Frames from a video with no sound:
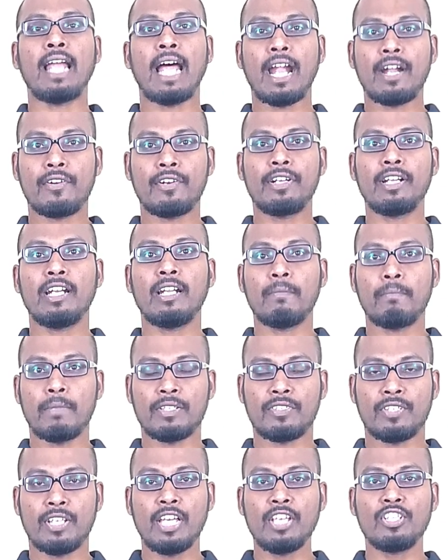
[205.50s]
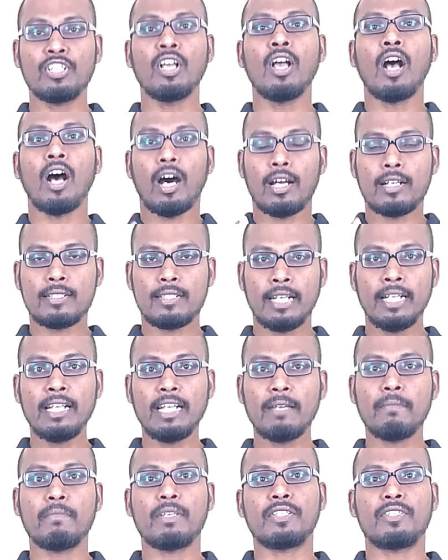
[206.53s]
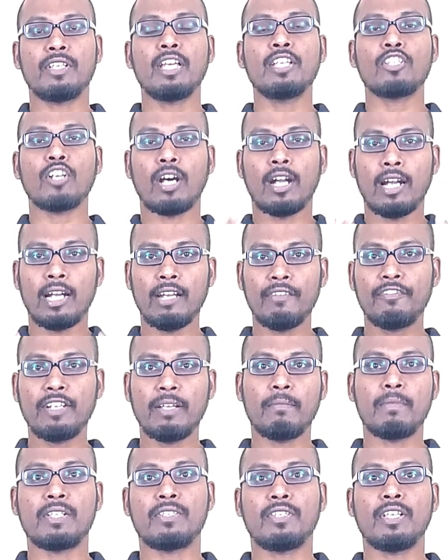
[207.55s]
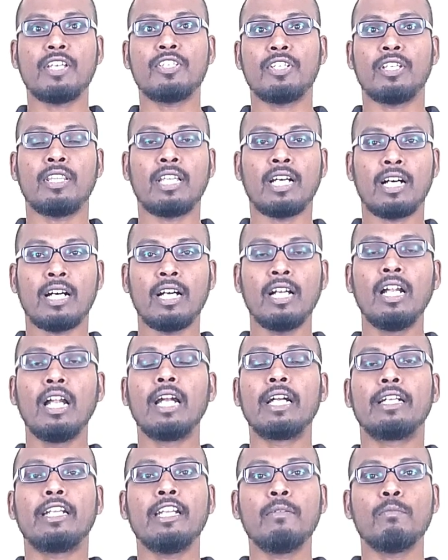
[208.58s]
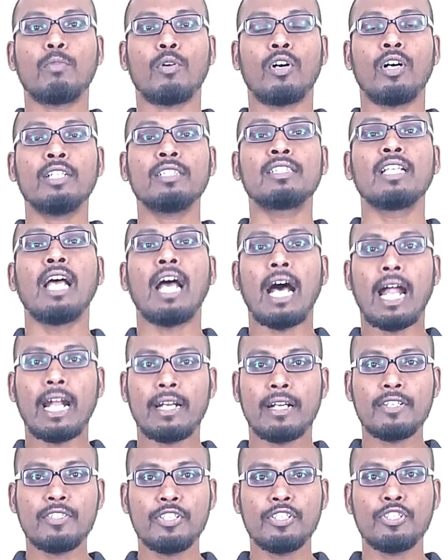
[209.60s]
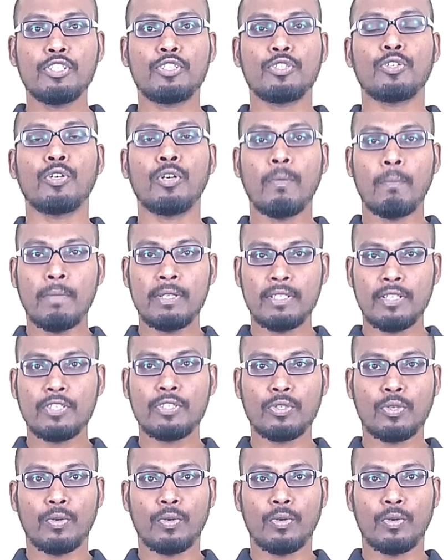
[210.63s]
had written a message or sent a message or left a message in the tin box addressing to Mrs.